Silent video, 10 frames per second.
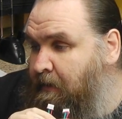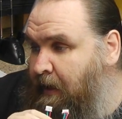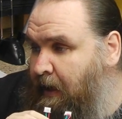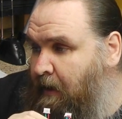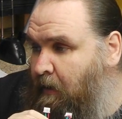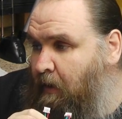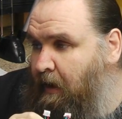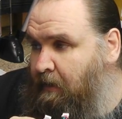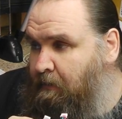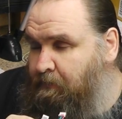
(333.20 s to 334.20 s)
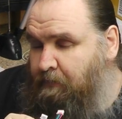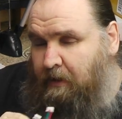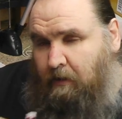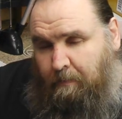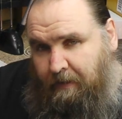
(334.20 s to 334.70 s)
now I've
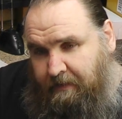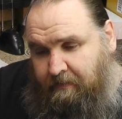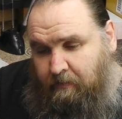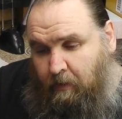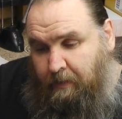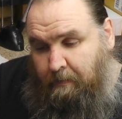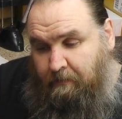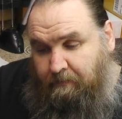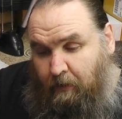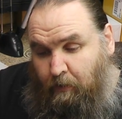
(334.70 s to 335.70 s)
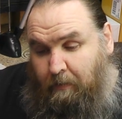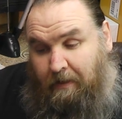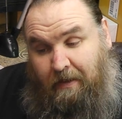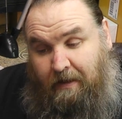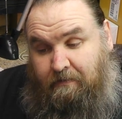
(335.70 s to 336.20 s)
read a lot of places a lot of people have told
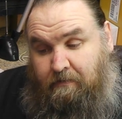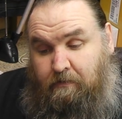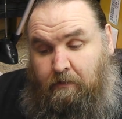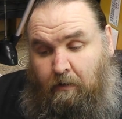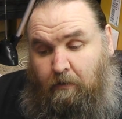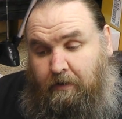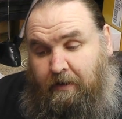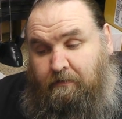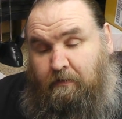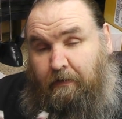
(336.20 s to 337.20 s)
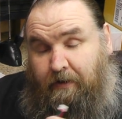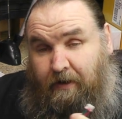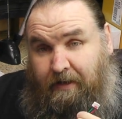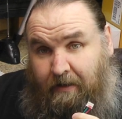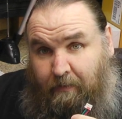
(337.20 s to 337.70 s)
me that is no longer necessary and
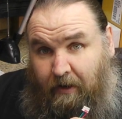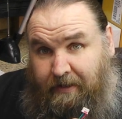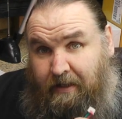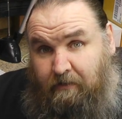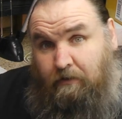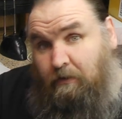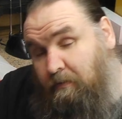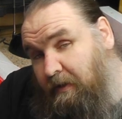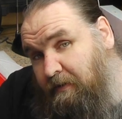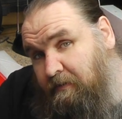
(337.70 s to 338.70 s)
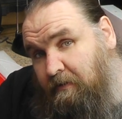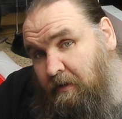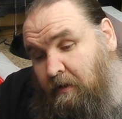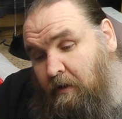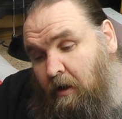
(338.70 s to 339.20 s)
I now I did do this
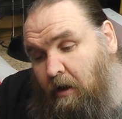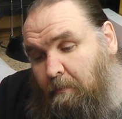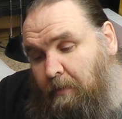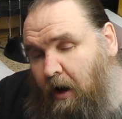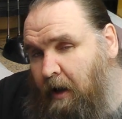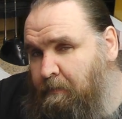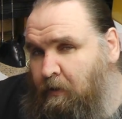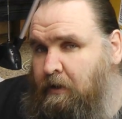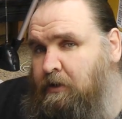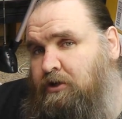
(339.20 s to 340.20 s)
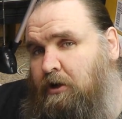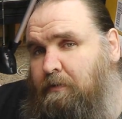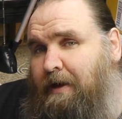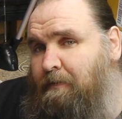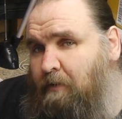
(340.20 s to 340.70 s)
but I'm not going to
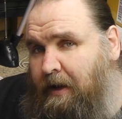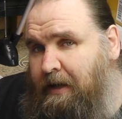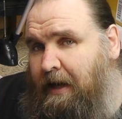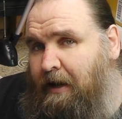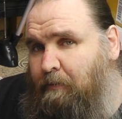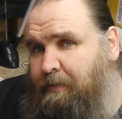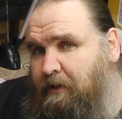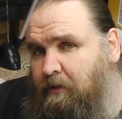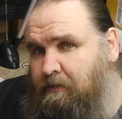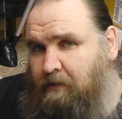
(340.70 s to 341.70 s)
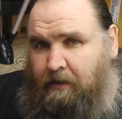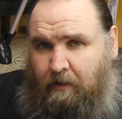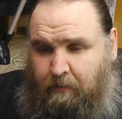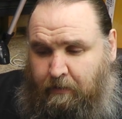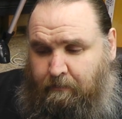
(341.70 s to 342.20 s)
show that right now because I
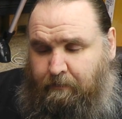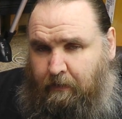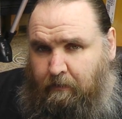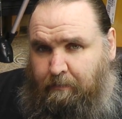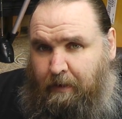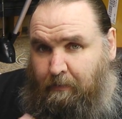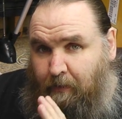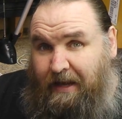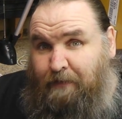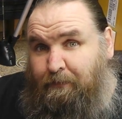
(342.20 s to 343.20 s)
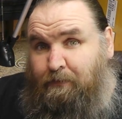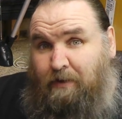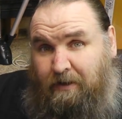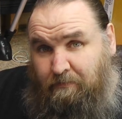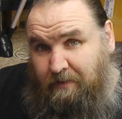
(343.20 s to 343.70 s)
don't want to confuse people if
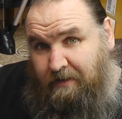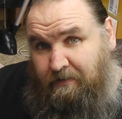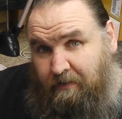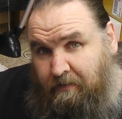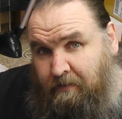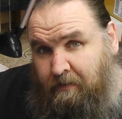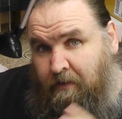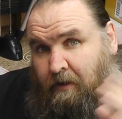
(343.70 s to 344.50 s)
for any reason